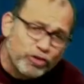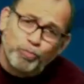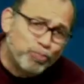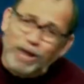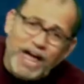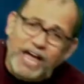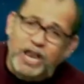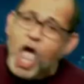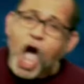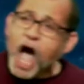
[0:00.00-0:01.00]
blood
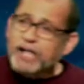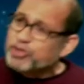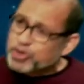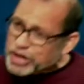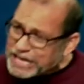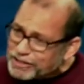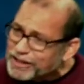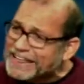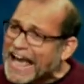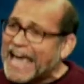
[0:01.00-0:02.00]
on
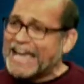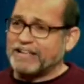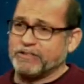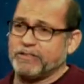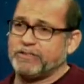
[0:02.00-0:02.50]
Jesus' hands.